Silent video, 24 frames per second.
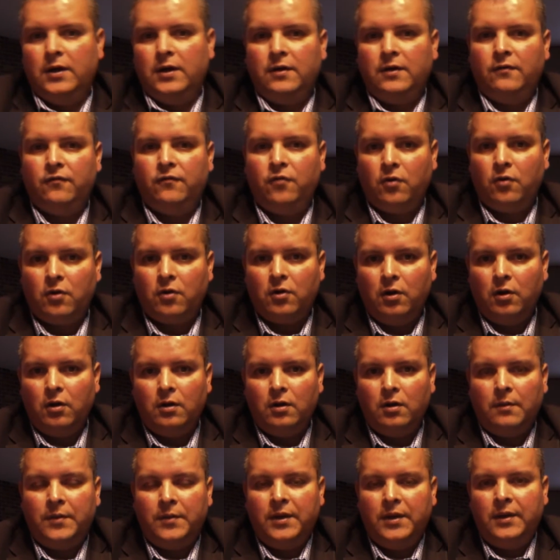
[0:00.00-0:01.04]
phone call,
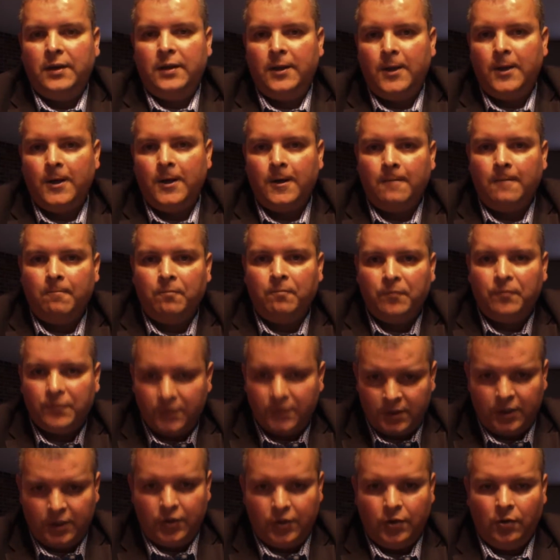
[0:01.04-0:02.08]

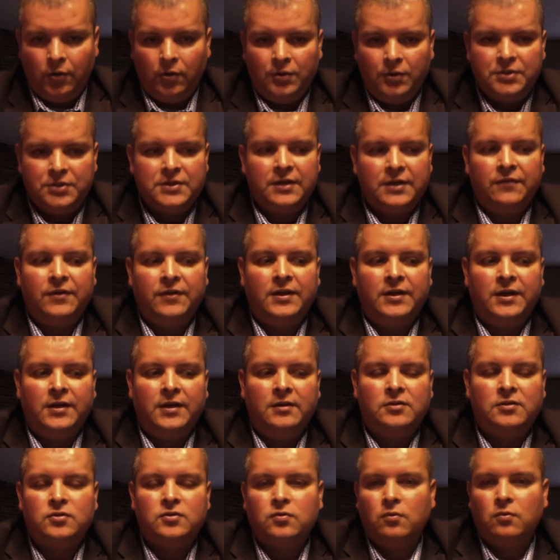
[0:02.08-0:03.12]
the noise and everything
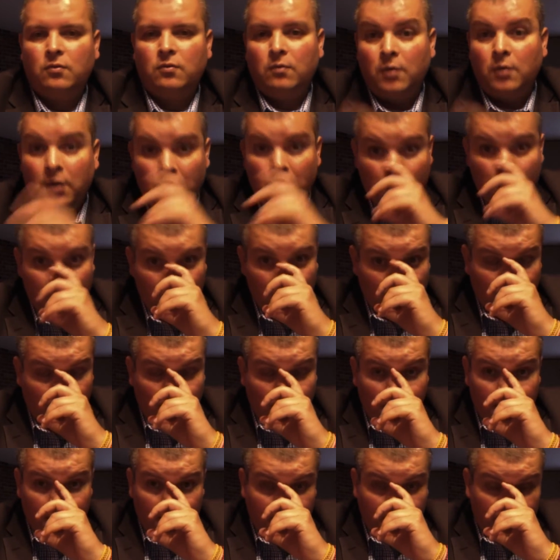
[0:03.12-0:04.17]
else,
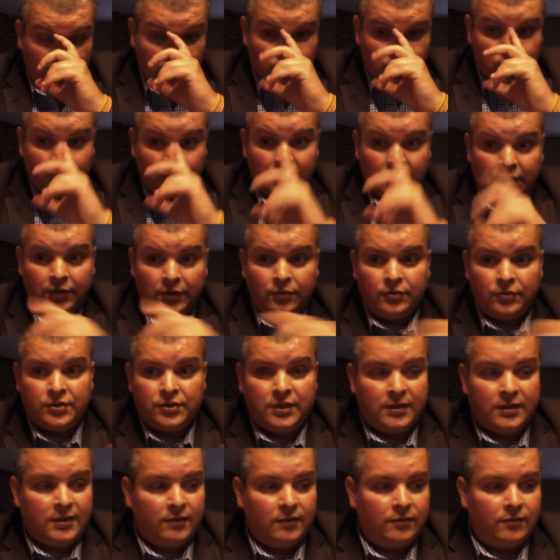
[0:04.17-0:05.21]
how soon they need to
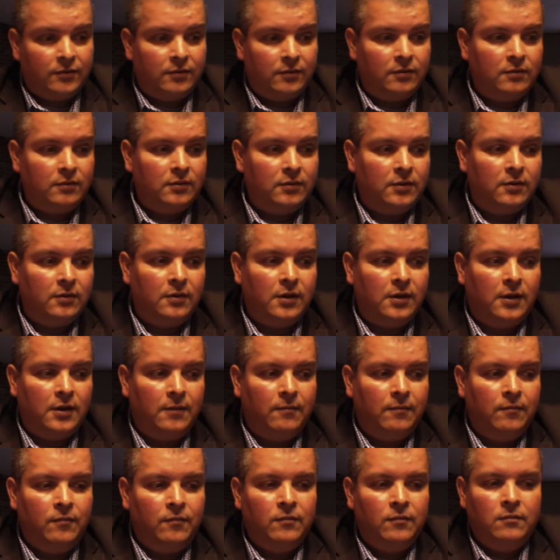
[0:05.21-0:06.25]
shut down their
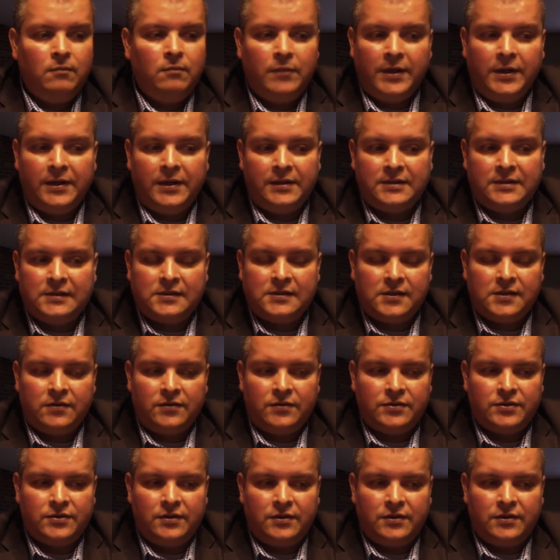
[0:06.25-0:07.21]
parties, et cetera.